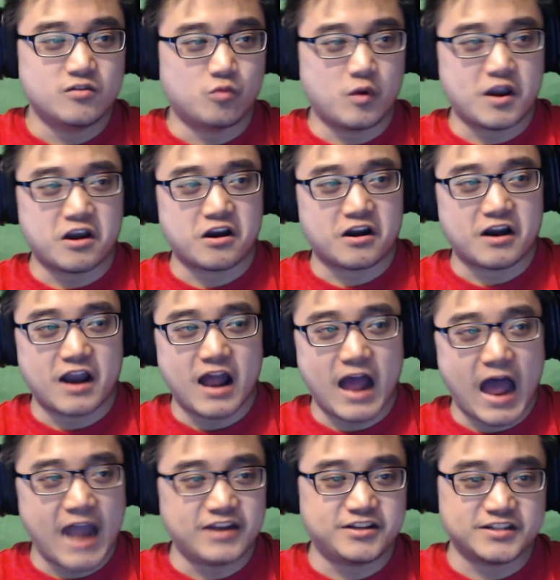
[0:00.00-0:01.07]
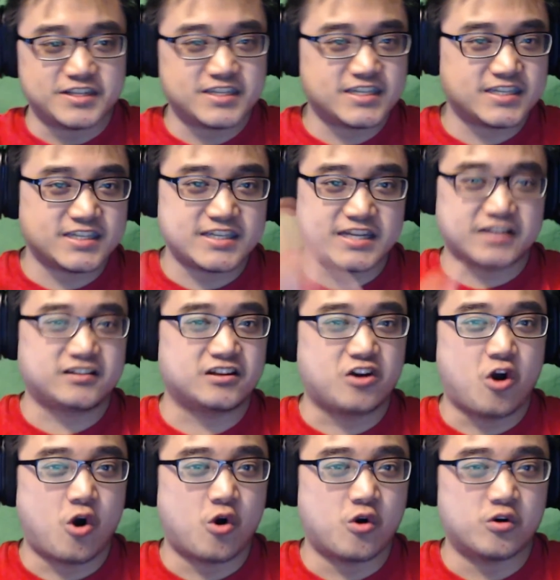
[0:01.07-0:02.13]
where I just stick the
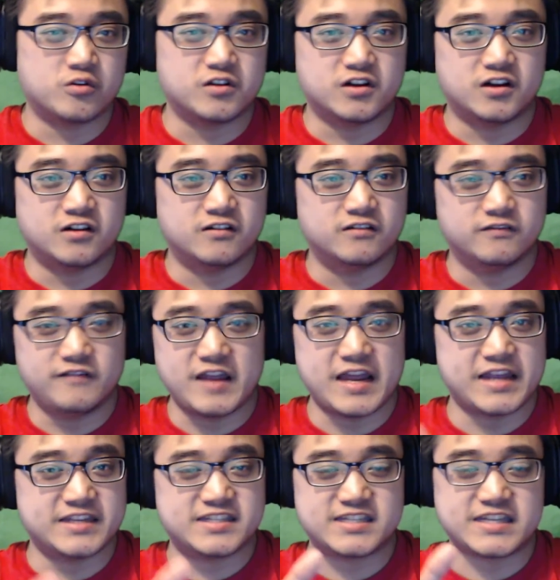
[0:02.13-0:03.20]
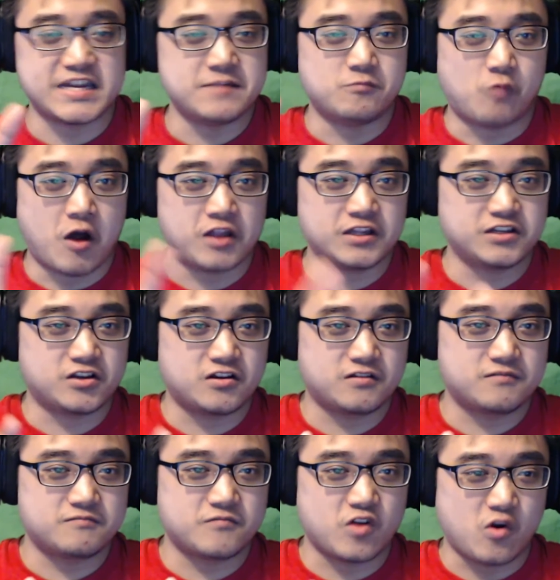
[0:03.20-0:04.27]
code of a Steam Wallet
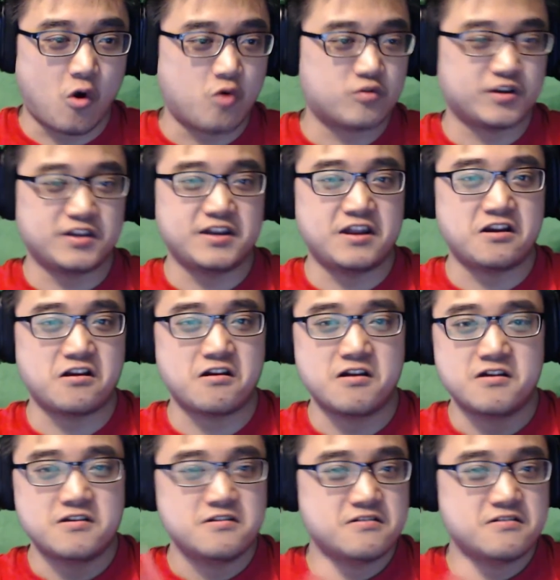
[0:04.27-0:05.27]
code in there,